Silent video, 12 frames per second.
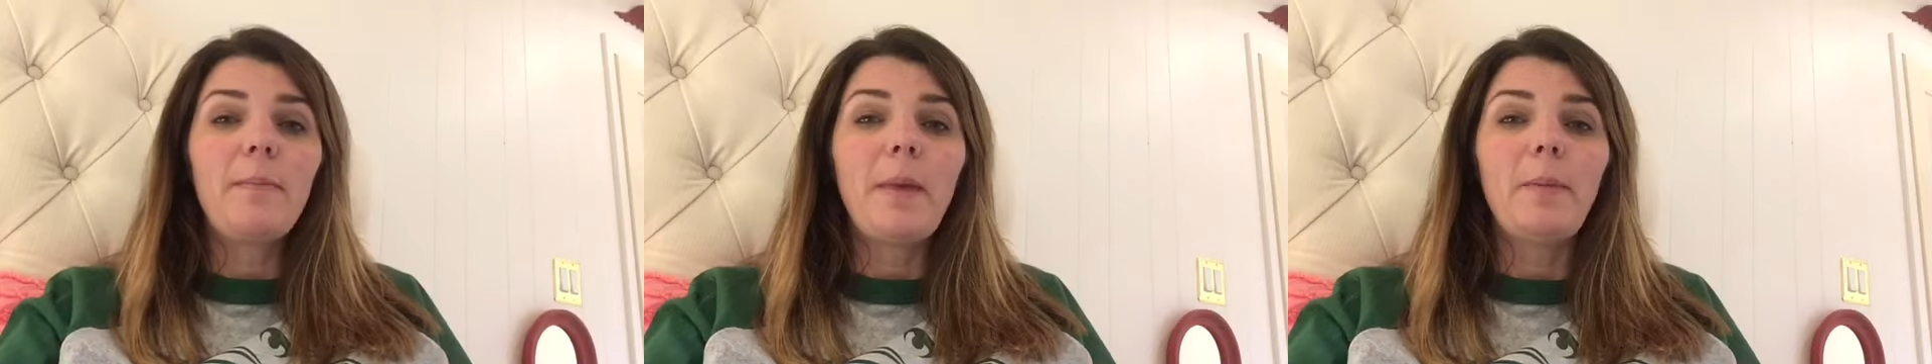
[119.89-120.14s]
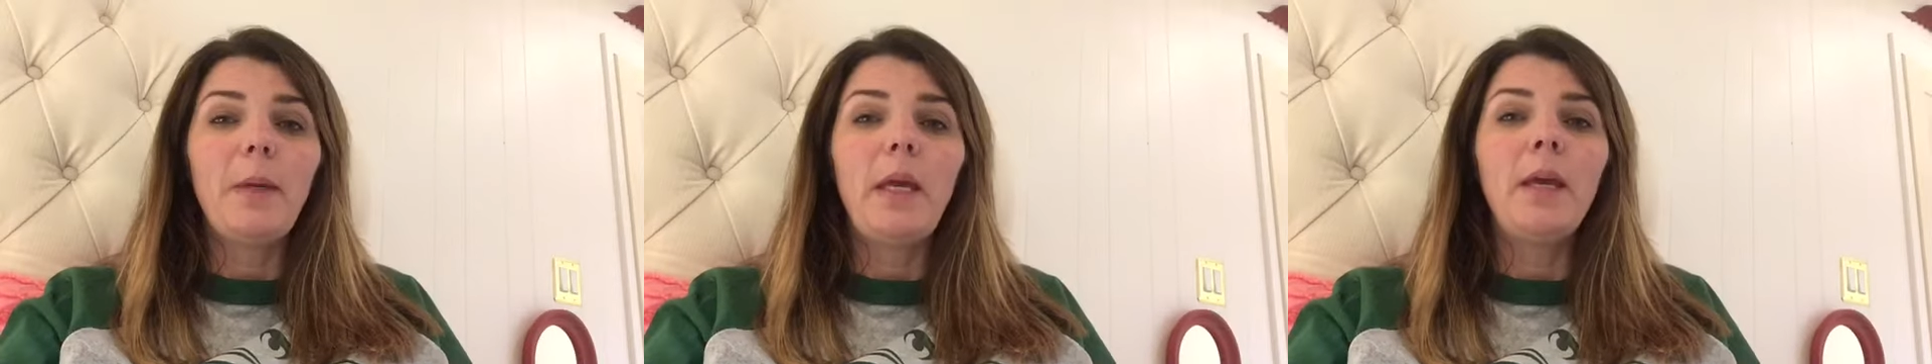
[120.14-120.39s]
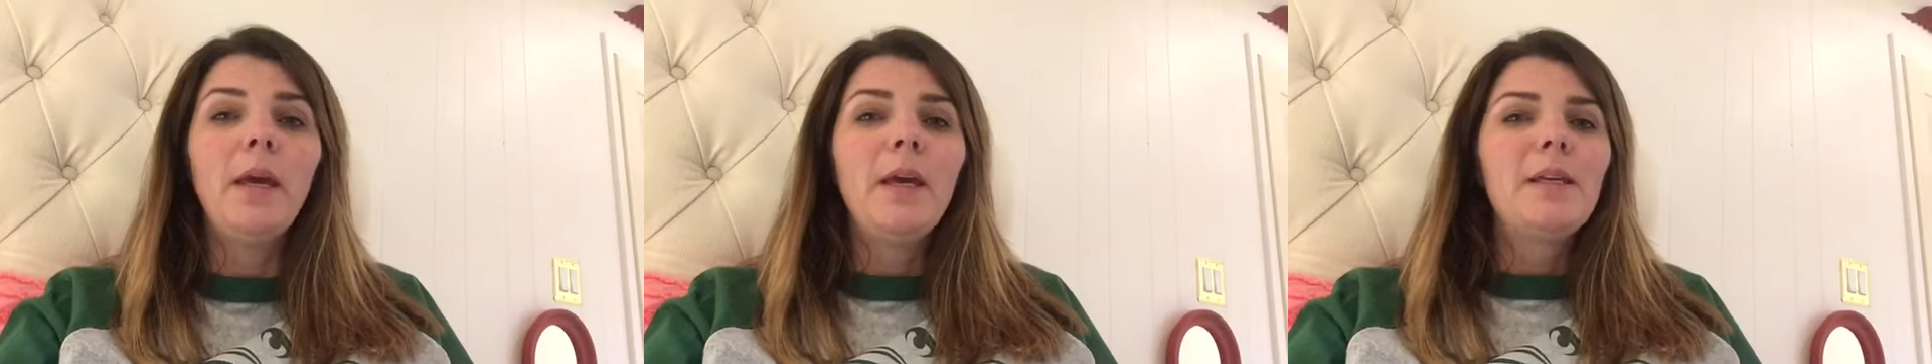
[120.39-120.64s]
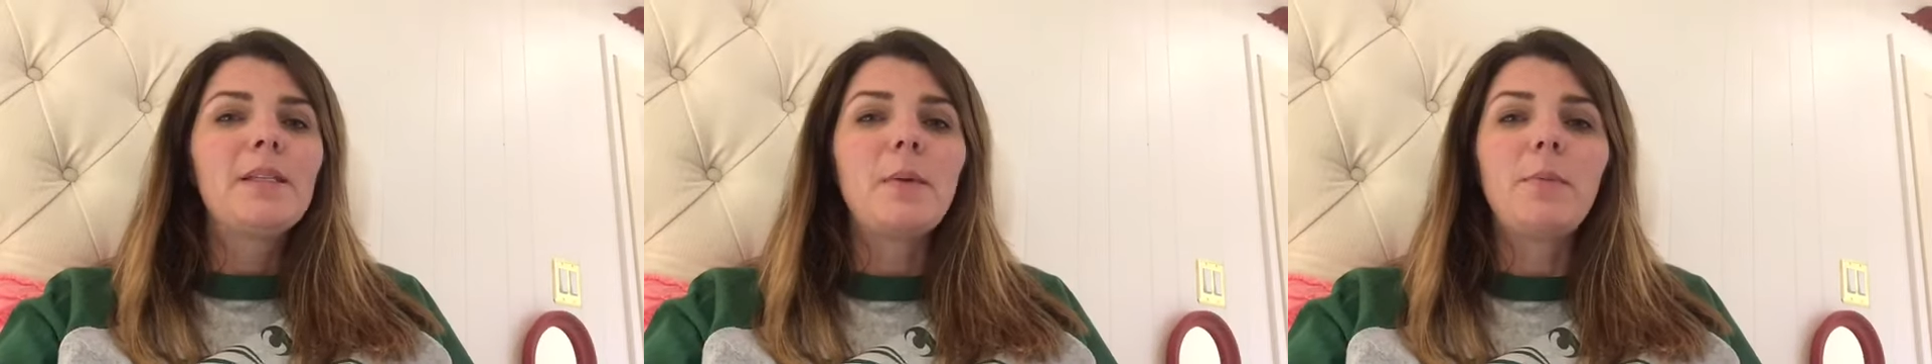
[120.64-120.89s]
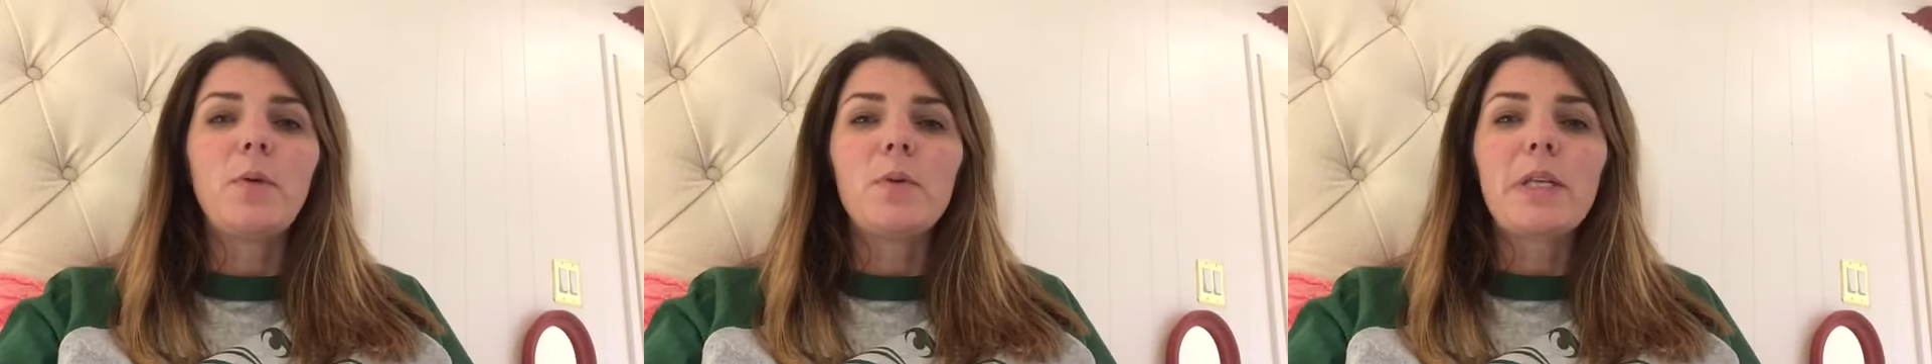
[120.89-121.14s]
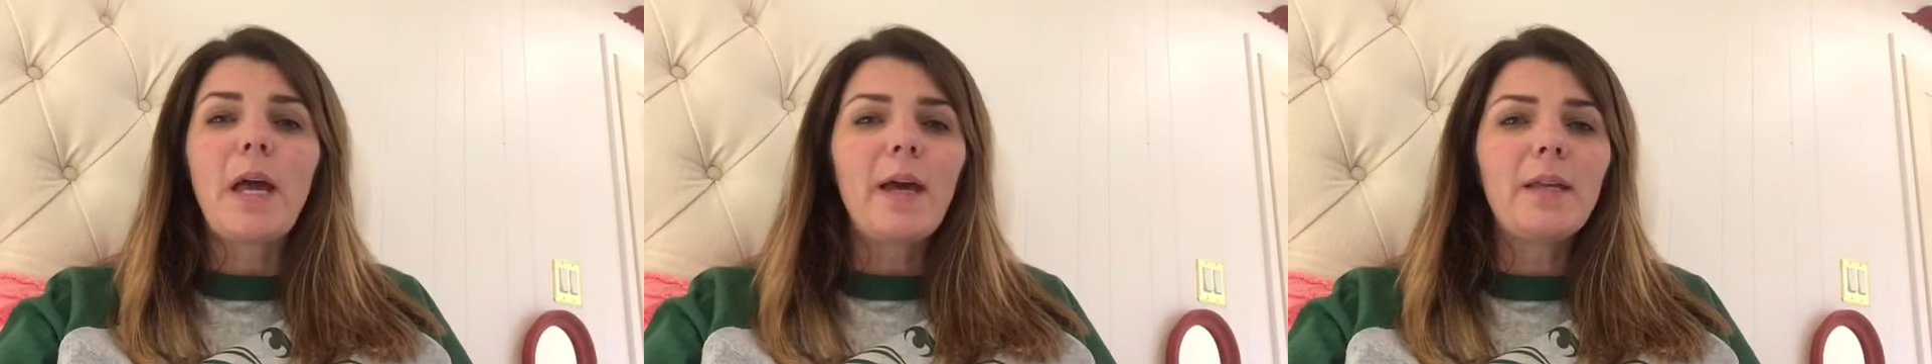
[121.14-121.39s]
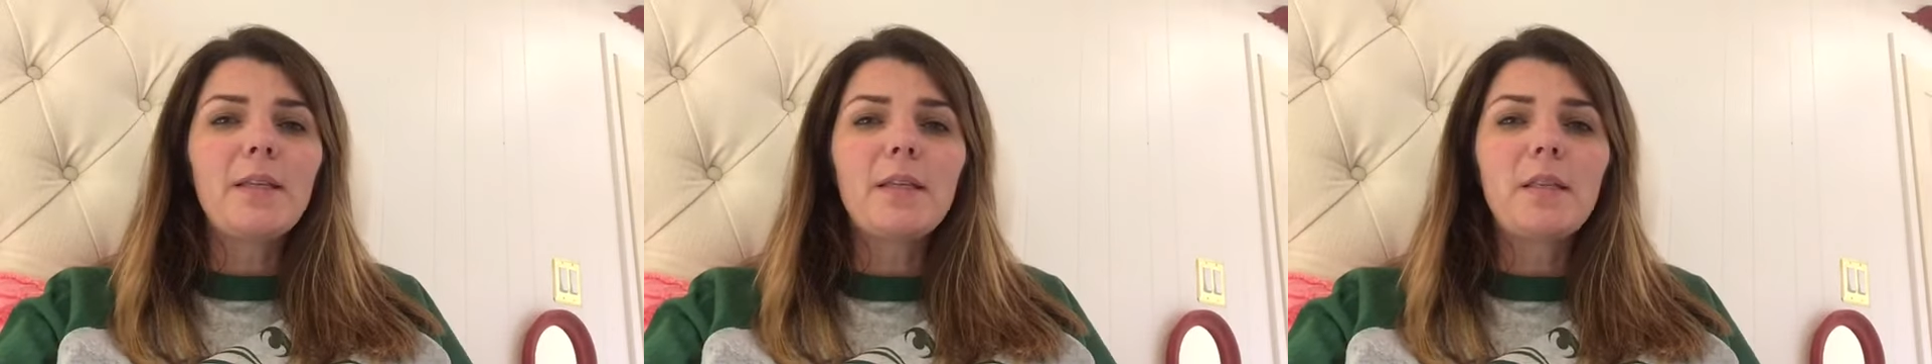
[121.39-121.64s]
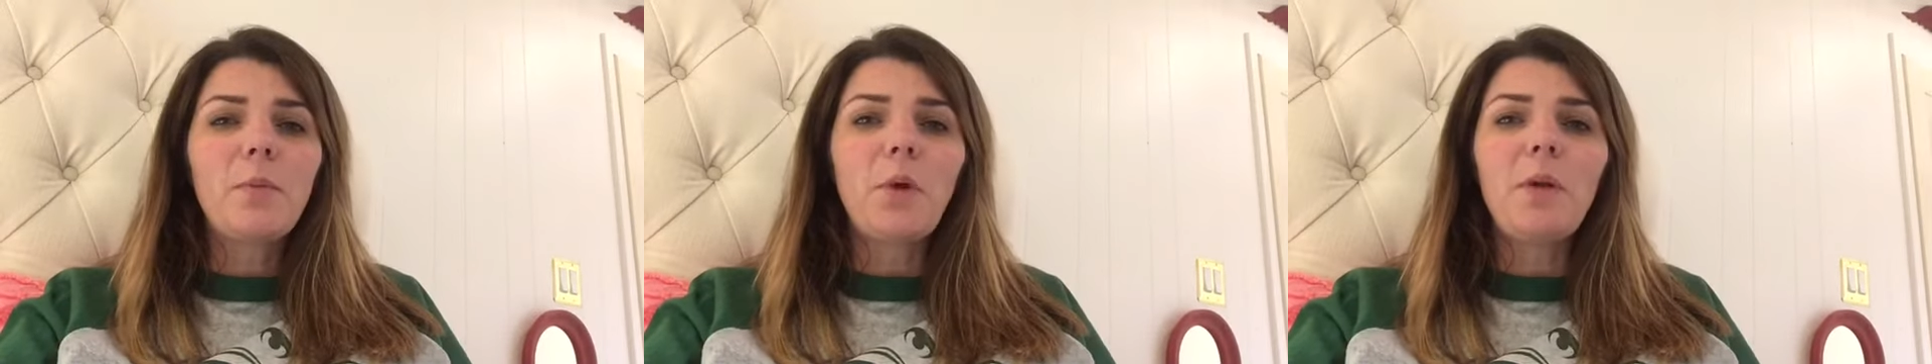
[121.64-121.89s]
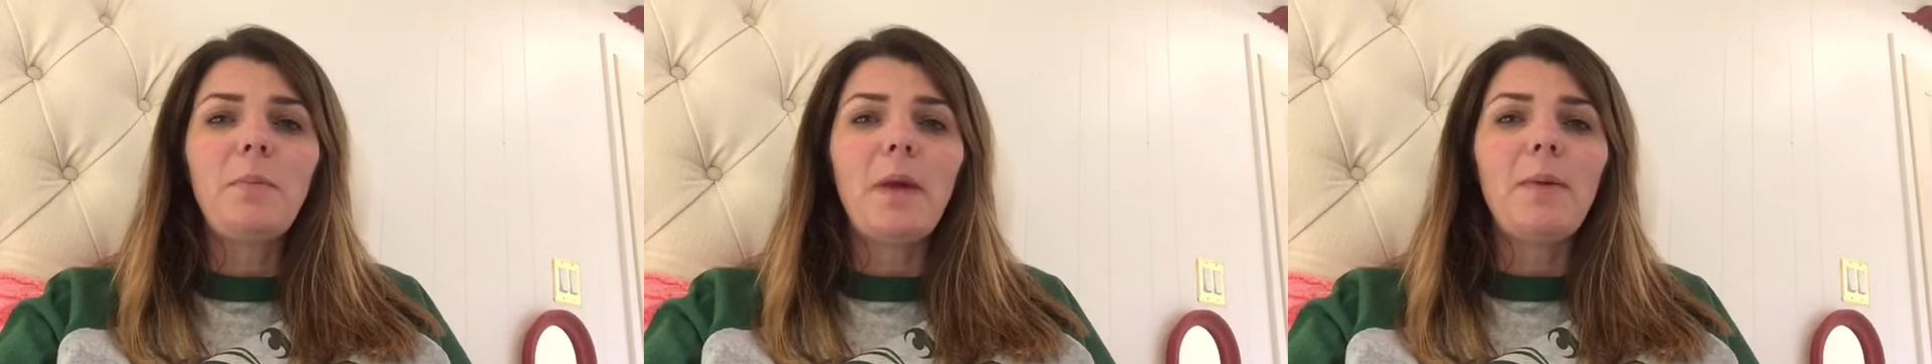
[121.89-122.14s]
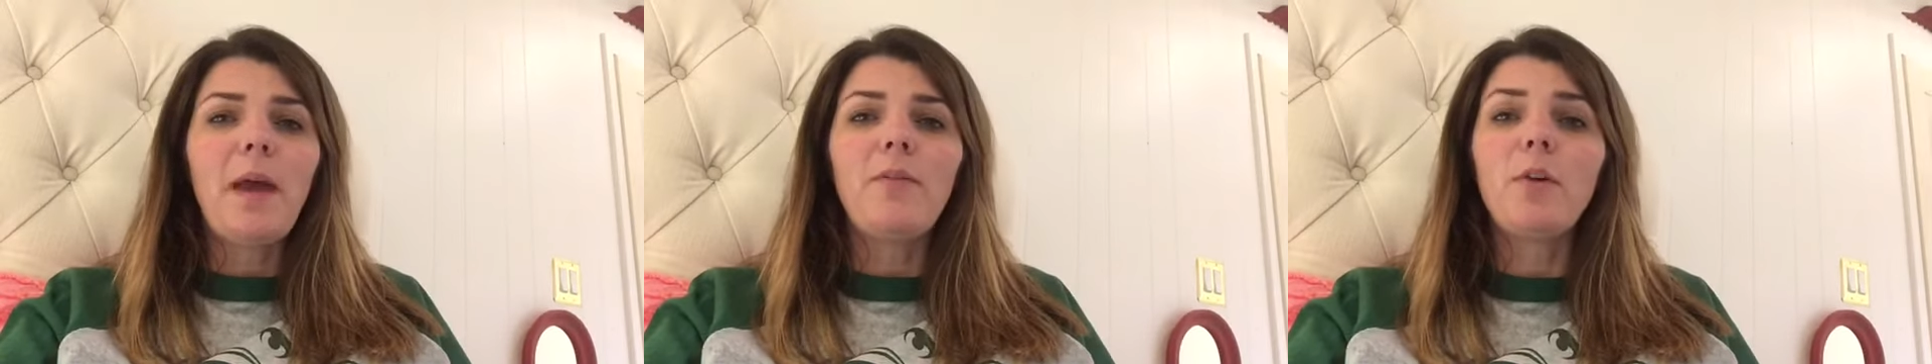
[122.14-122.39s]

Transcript: Maybe somebody was kind to someone. Maybe